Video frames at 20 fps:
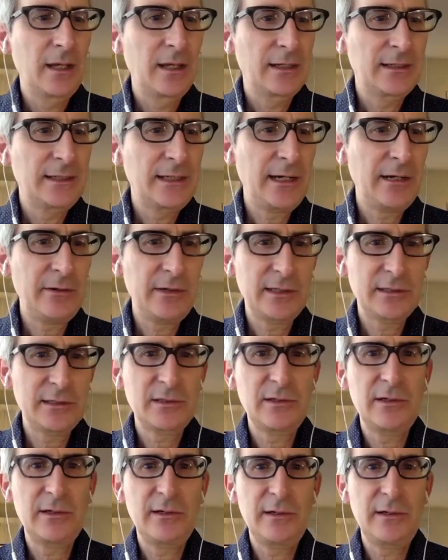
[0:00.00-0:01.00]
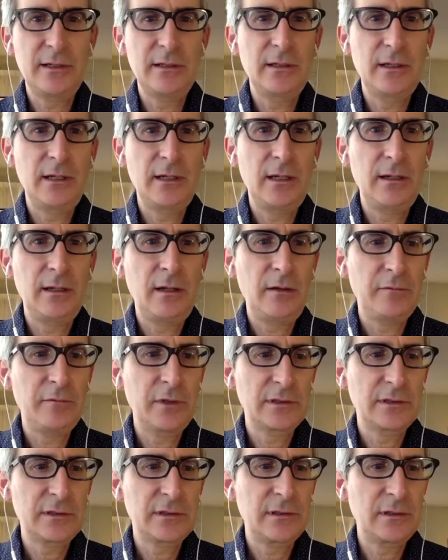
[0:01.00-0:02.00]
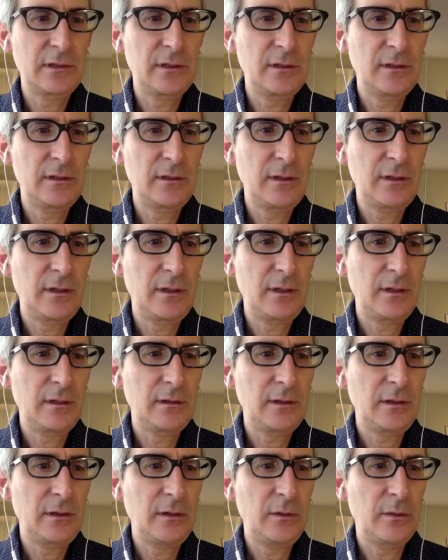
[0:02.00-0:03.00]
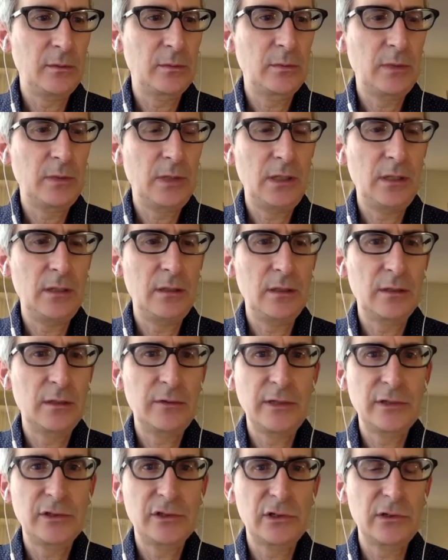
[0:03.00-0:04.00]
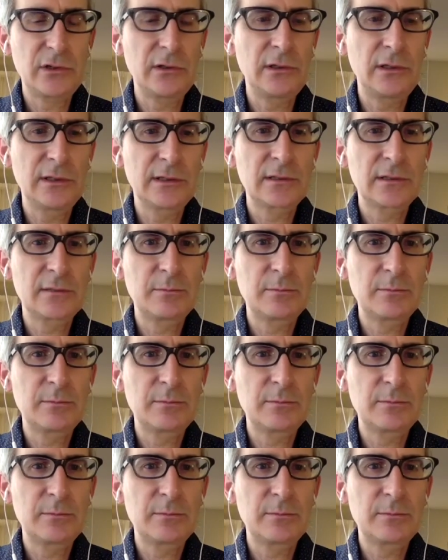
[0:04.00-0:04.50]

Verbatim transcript: character and and obviously you know uh, a great journalist.